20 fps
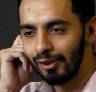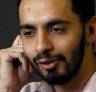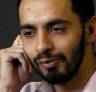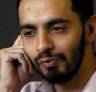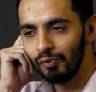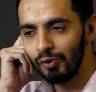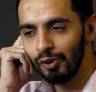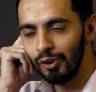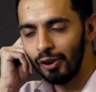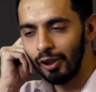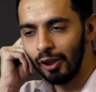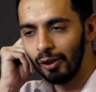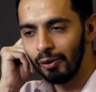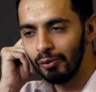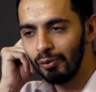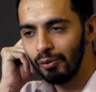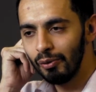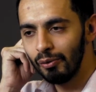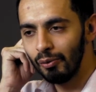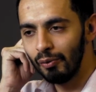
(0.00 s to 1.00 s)
you know,
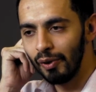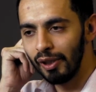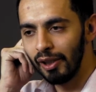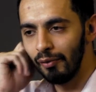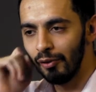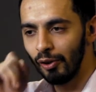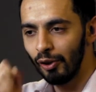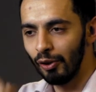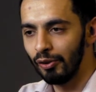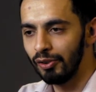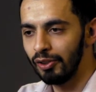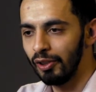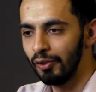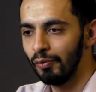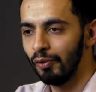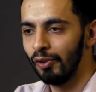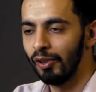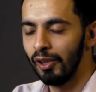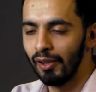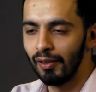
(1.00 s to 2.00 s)
when they were going to sit
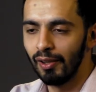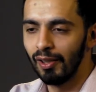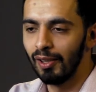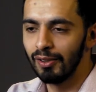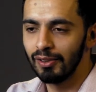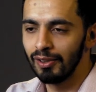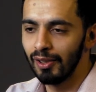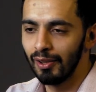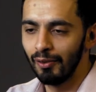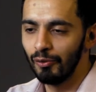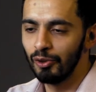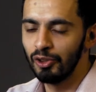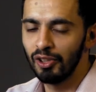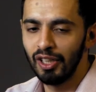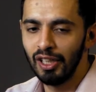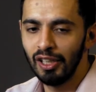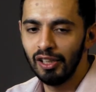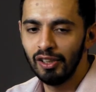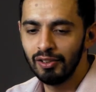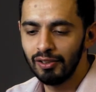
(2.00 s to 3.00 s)
for their IELTS. I was an
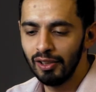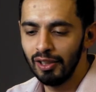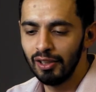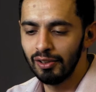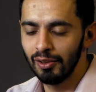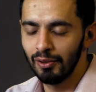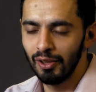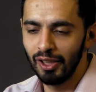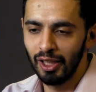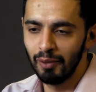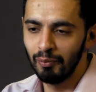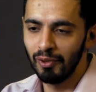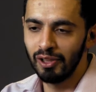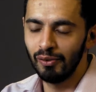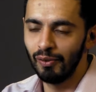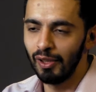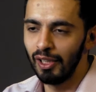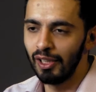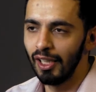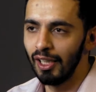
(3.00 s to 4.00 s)
English teacher in
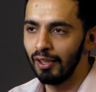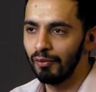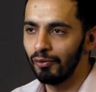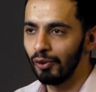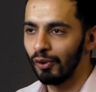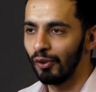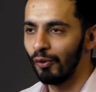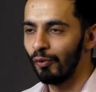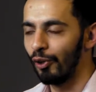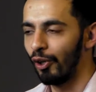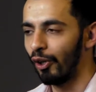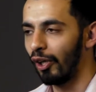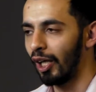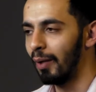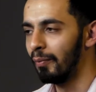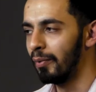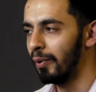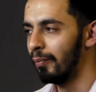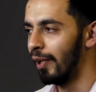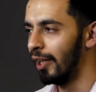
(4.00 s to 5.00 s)
between that for a
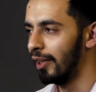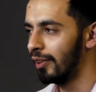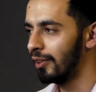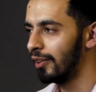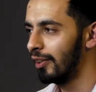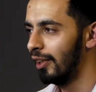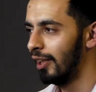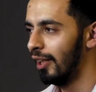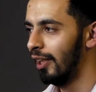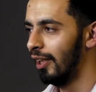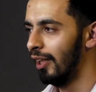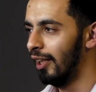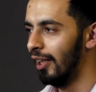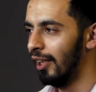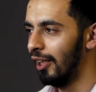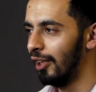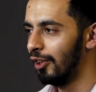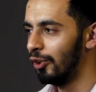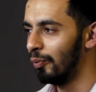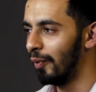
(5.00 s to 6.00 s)
couple of months
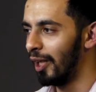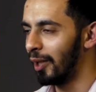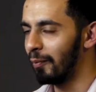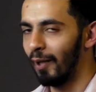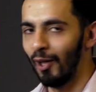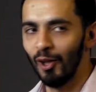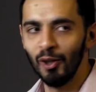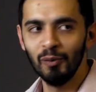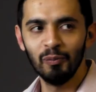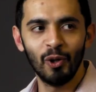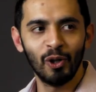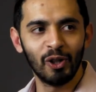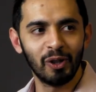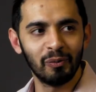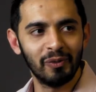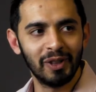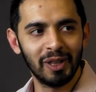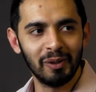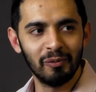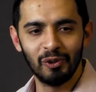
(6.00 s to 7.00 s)
to make my own pocket
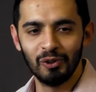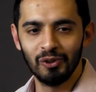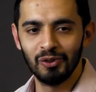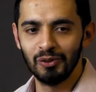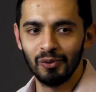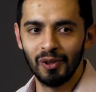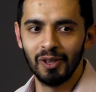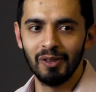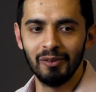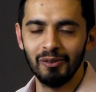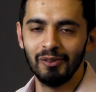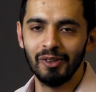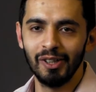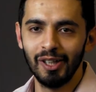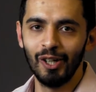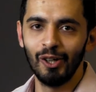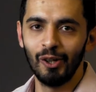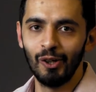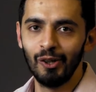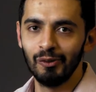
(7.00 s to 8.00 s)
money, because, well,
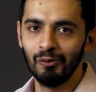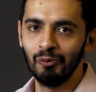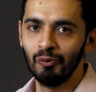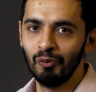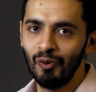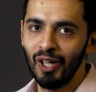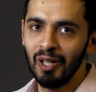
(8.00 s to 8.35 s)
while